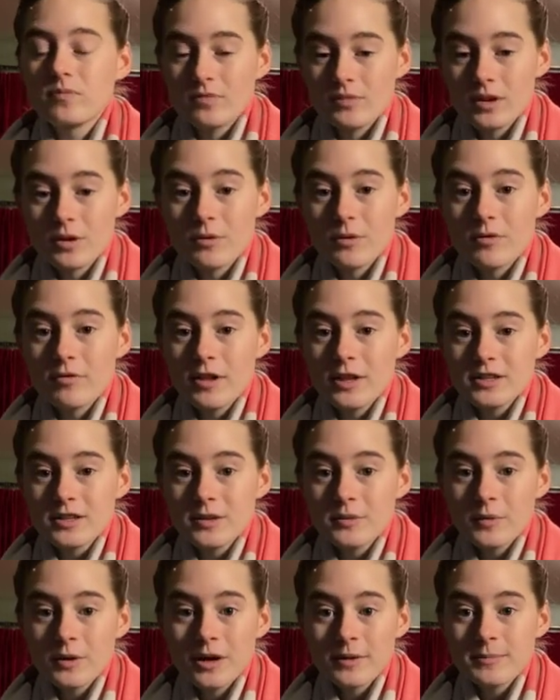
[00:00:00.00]
reflect
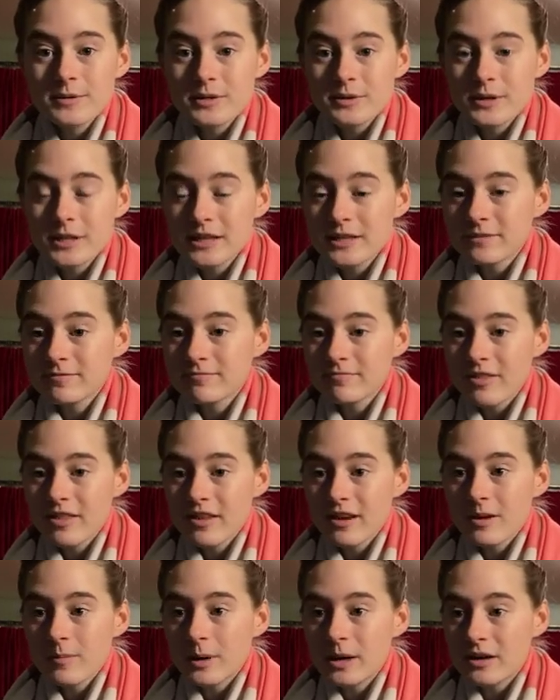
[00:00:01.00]
on what I'm doing,
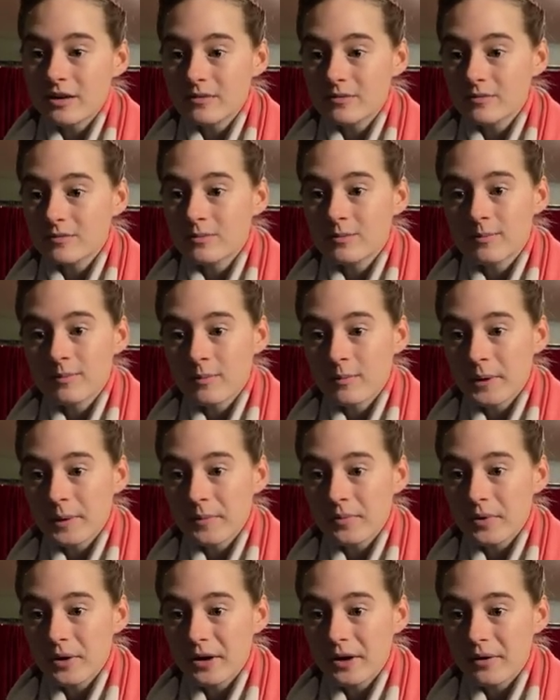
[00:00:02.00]
think about my
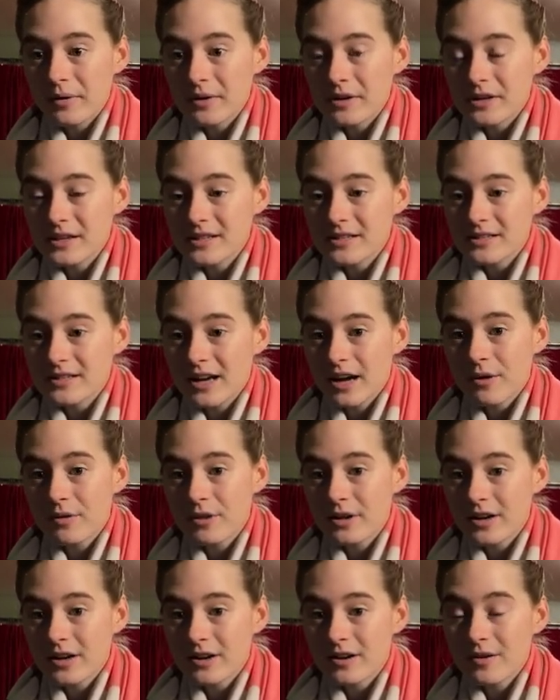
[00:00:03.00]
priorities, how
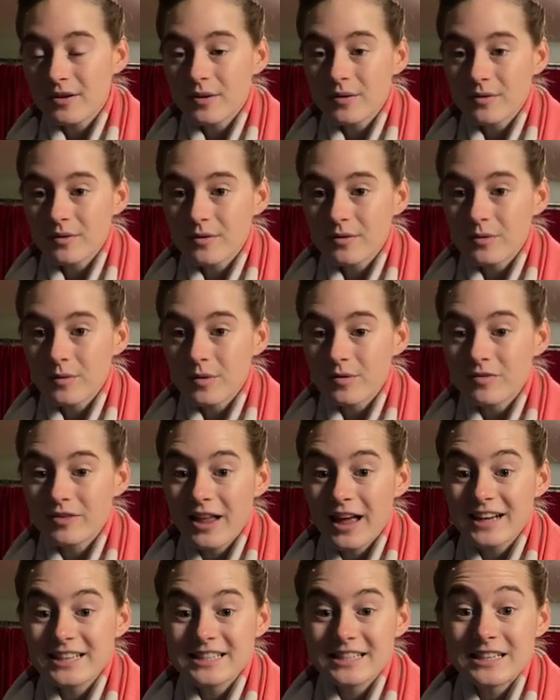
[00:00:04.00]
they're
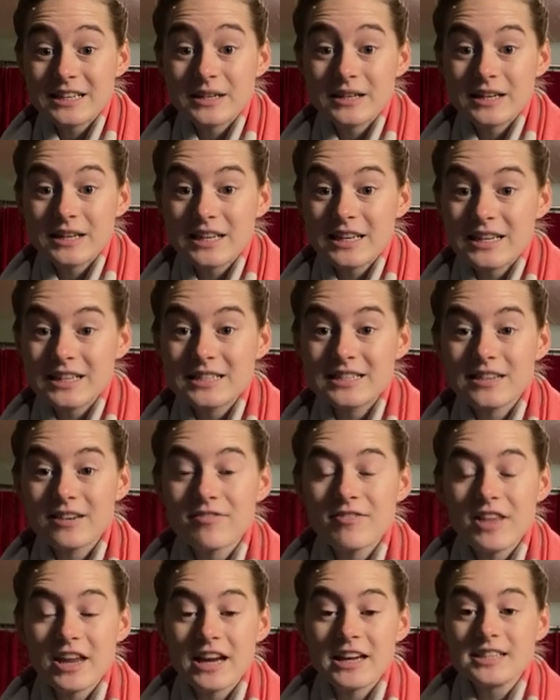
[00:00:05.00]
reflected in the stuff
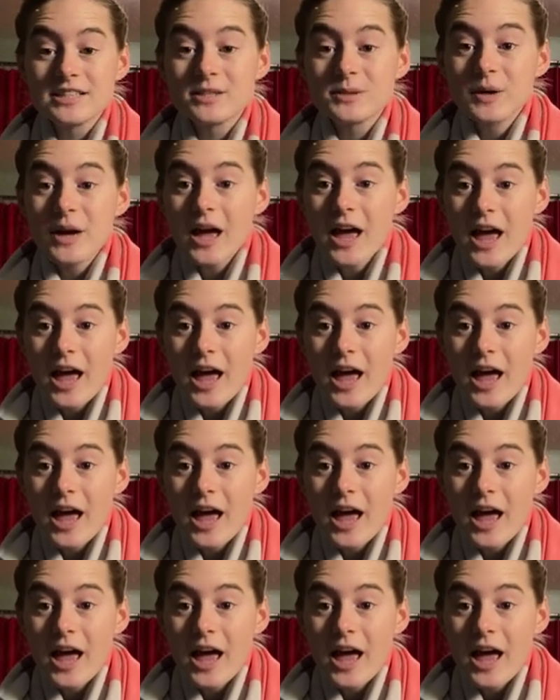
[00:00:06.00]
that I do,